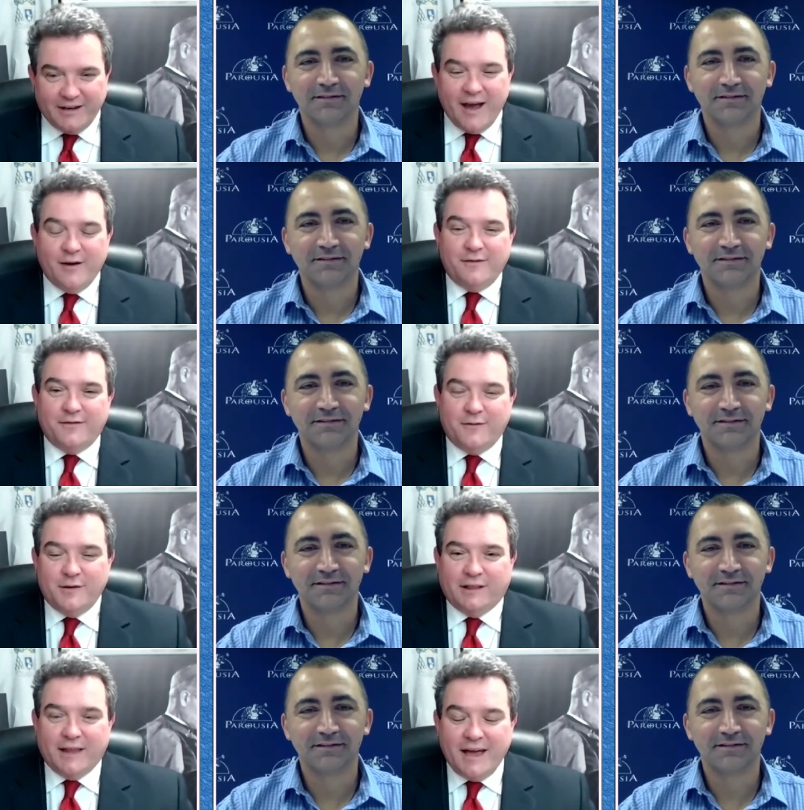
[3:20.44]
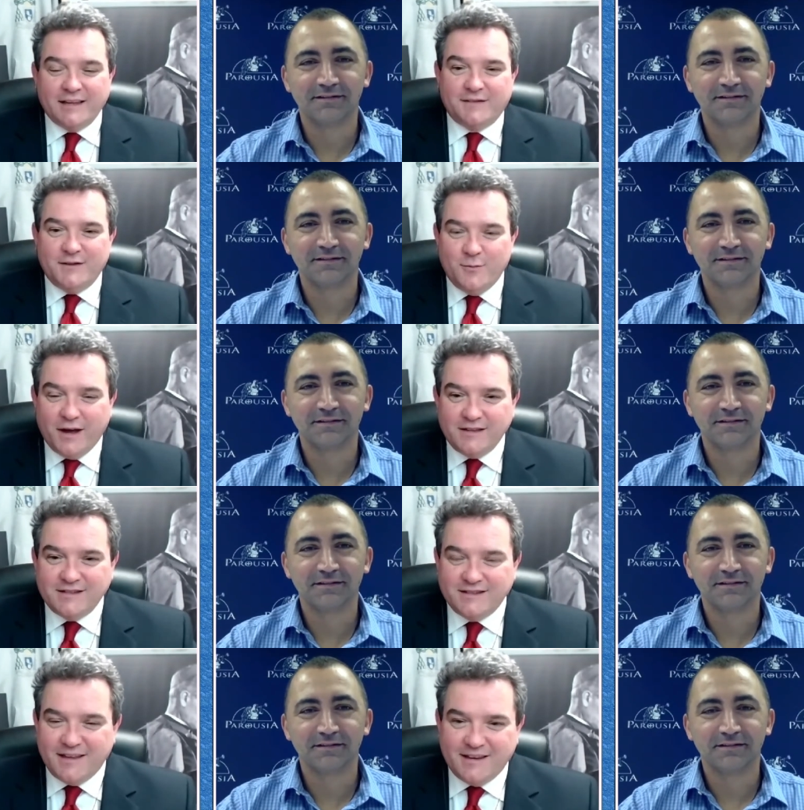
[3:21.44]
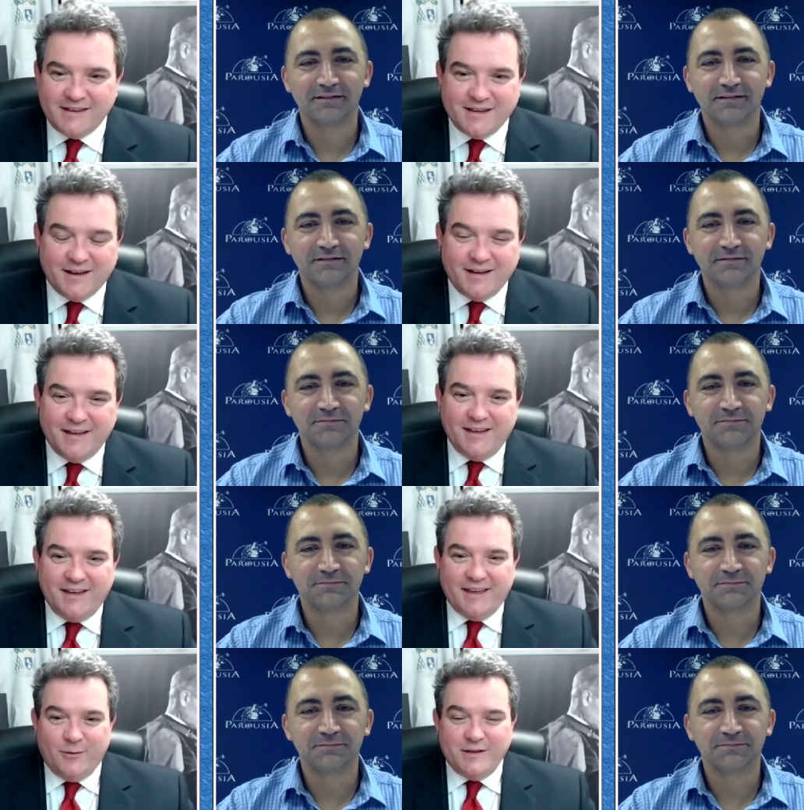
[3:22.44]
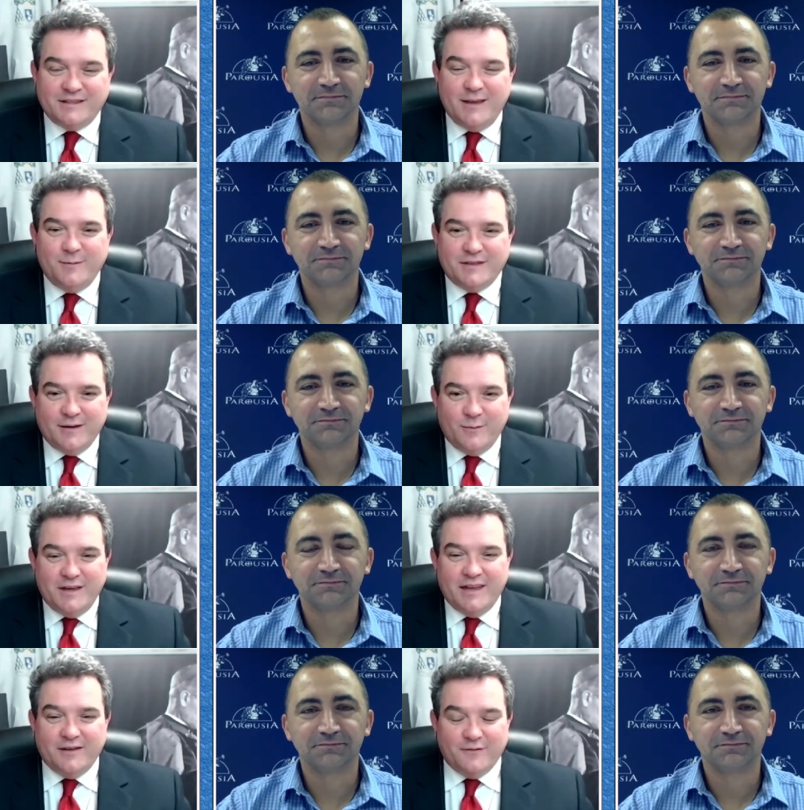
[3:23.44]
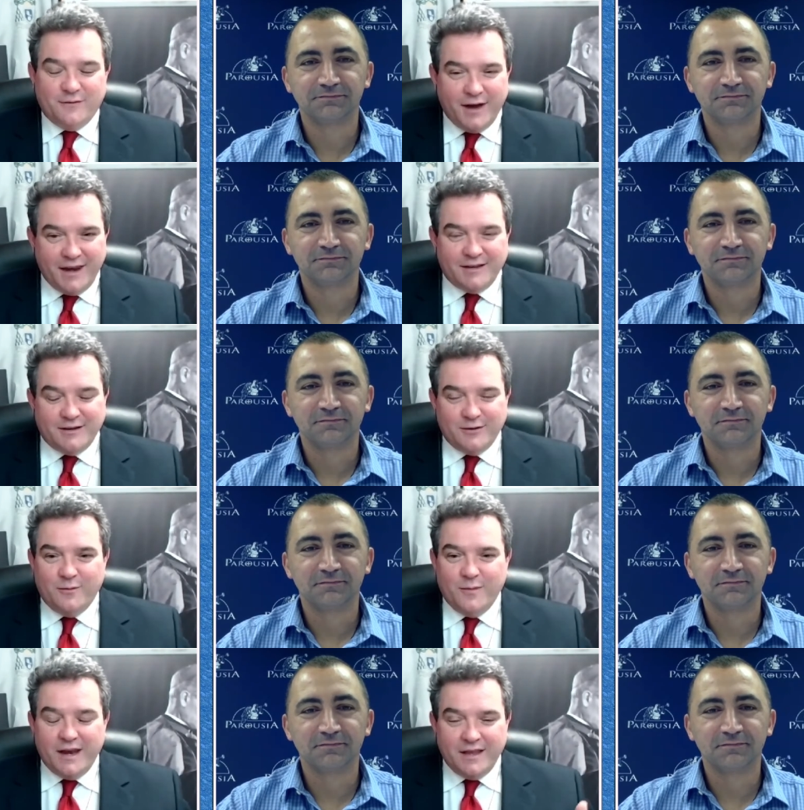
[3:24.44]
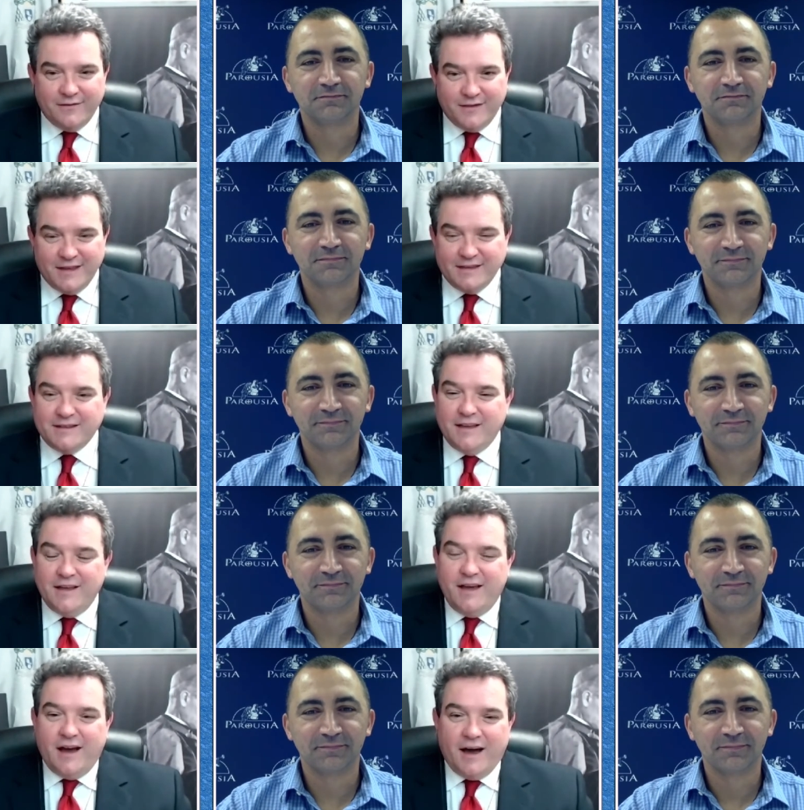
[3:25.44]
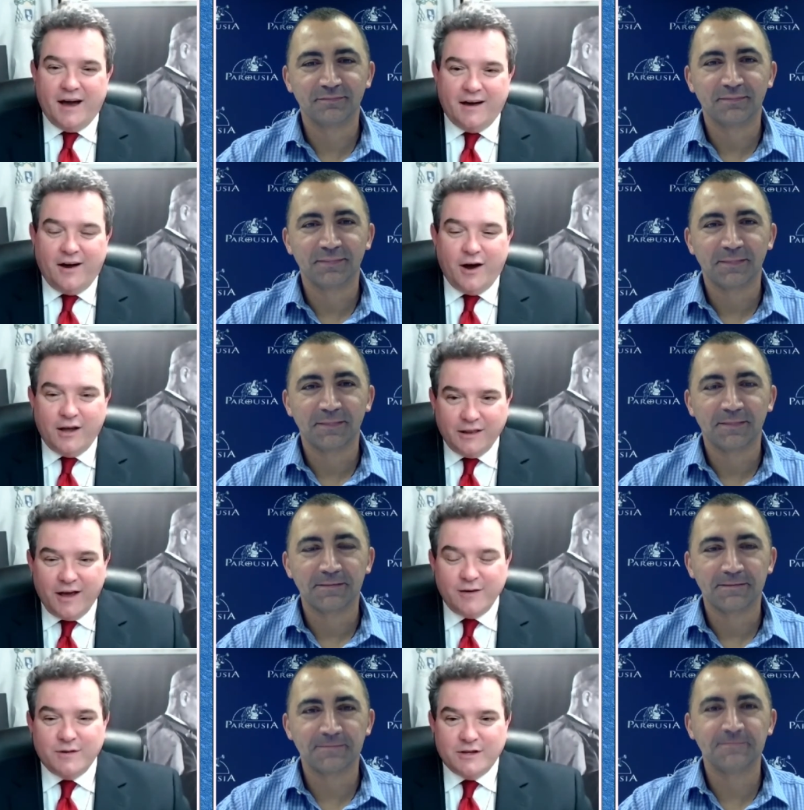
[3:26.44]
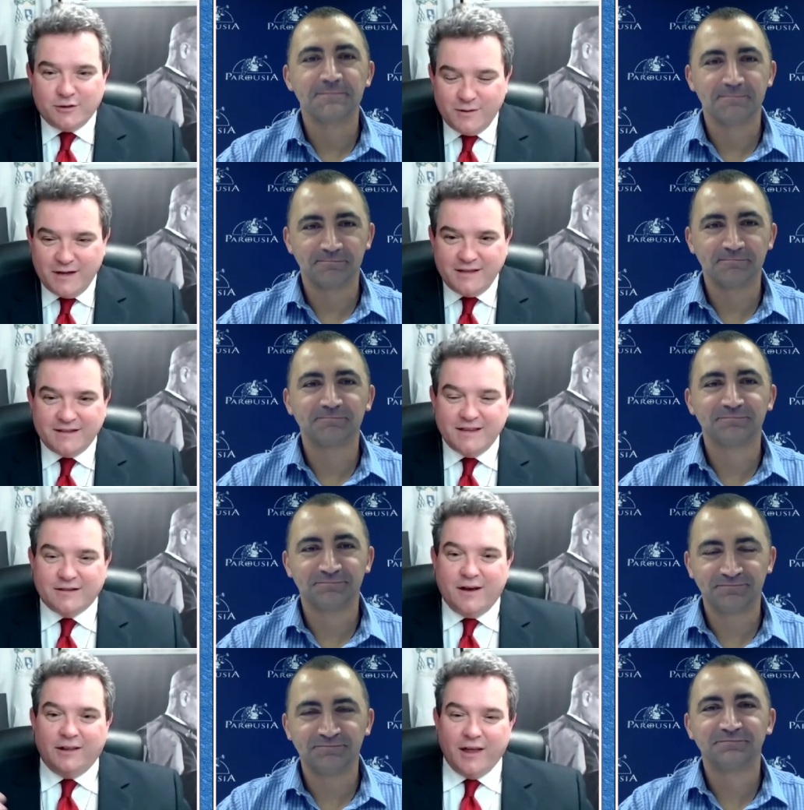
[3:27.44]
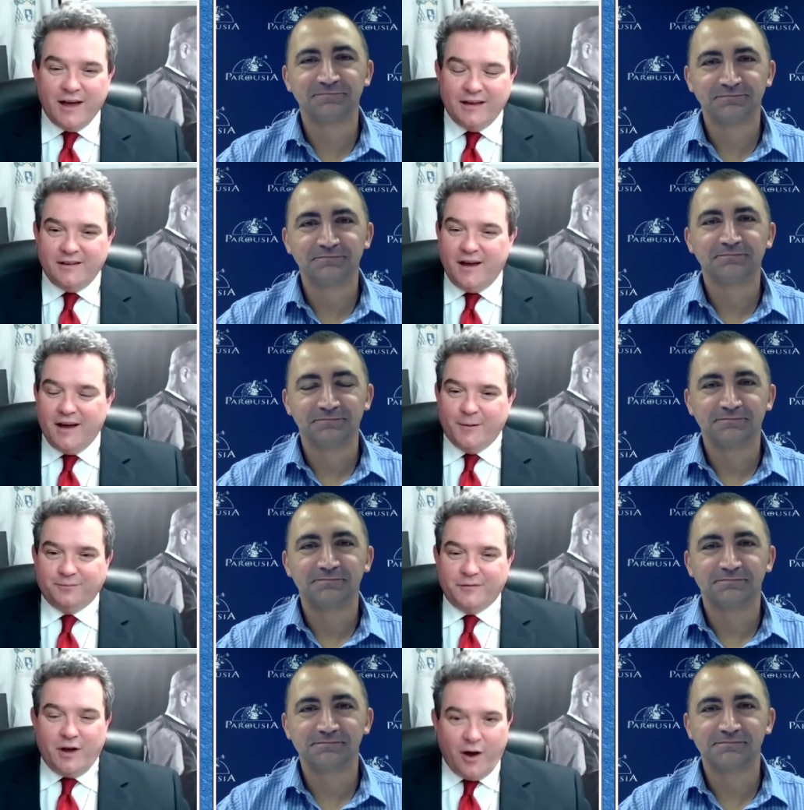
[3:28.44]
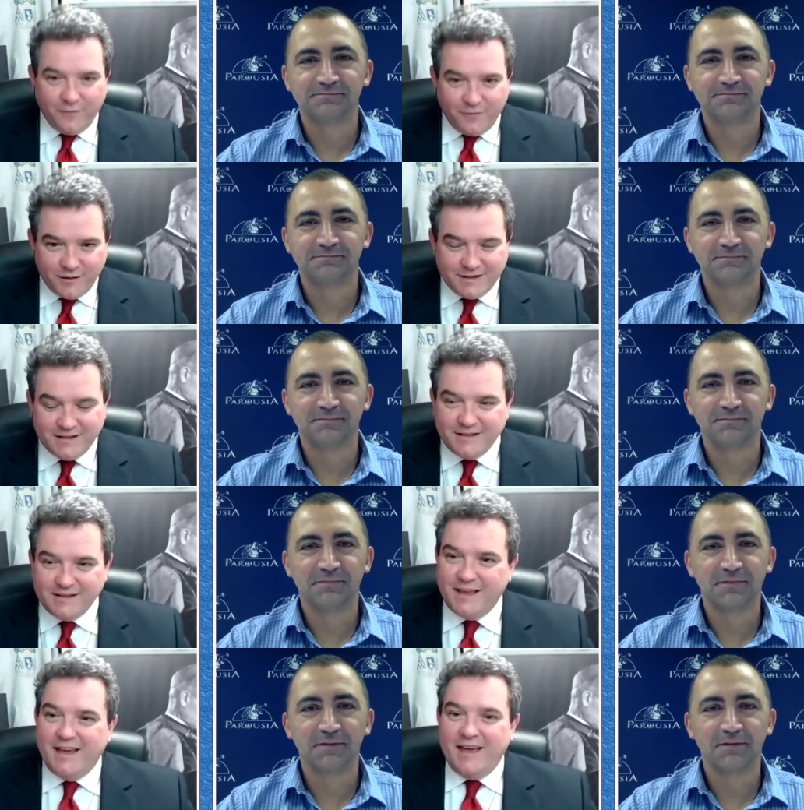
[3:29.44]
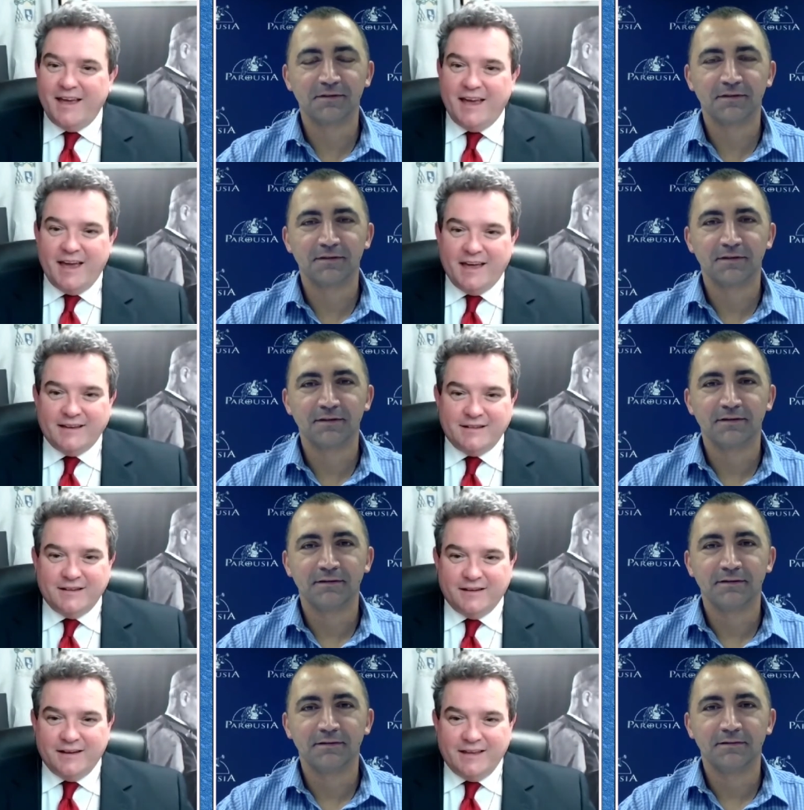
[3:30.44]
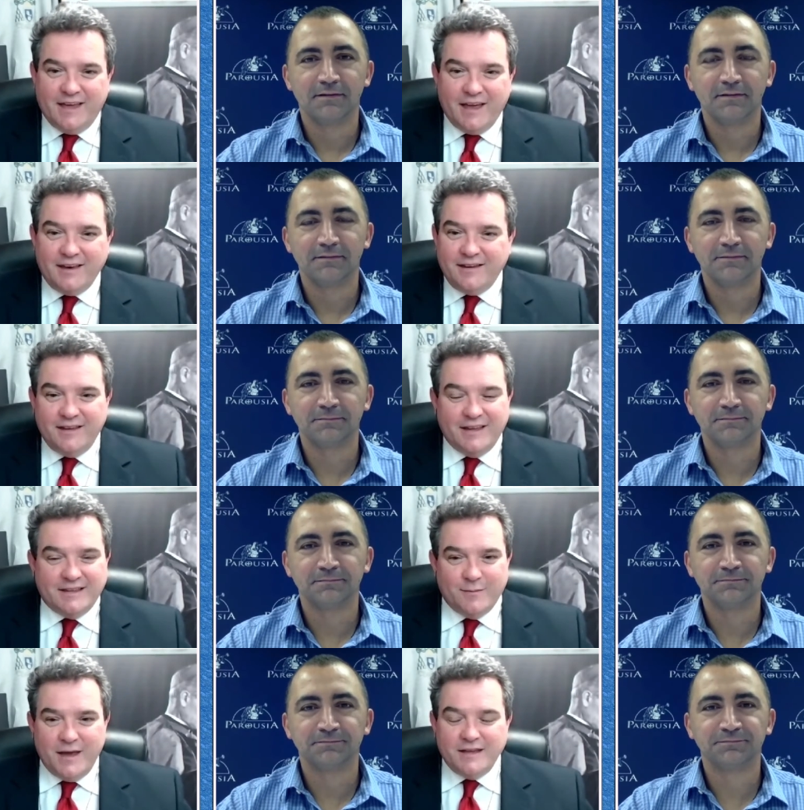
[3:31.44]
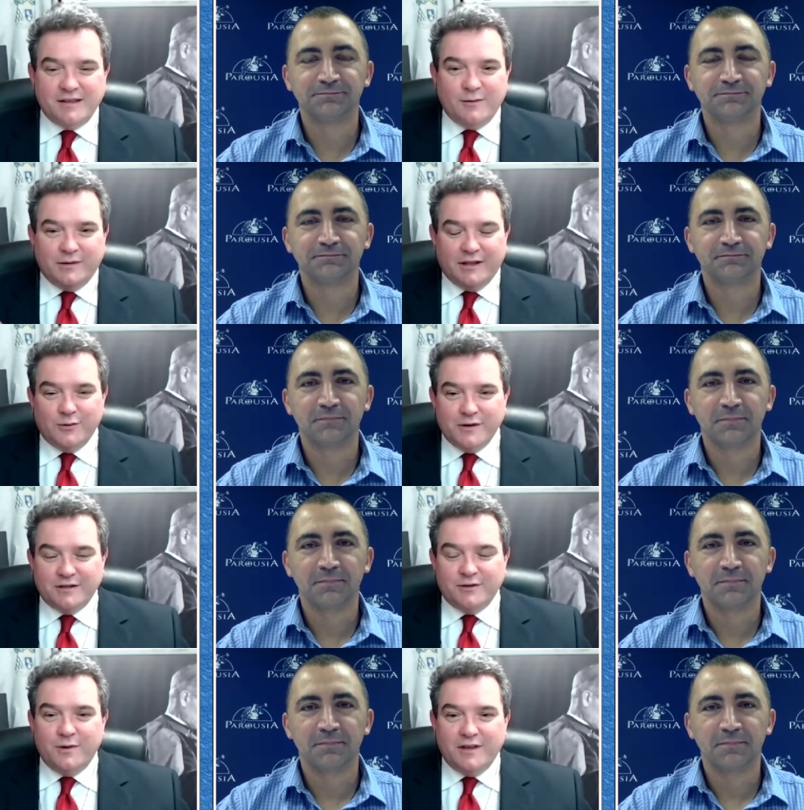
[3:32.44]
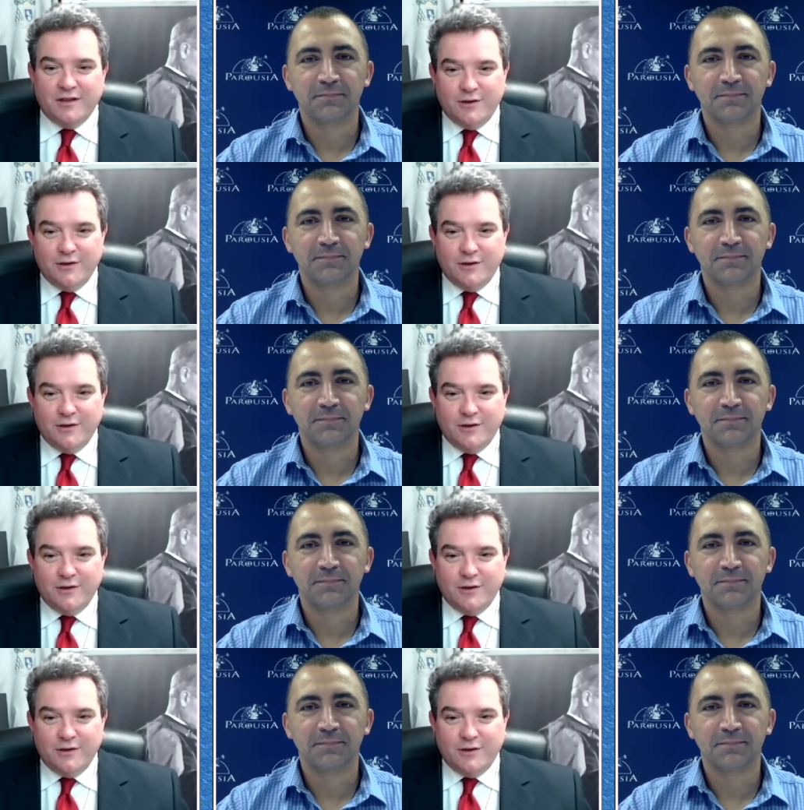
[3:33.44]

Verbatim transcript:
Speaker 1: now for the last few months, and it always seems that we get invited to many of these online retreats, these online conferences. And again, it's amazing what the Lord is doing in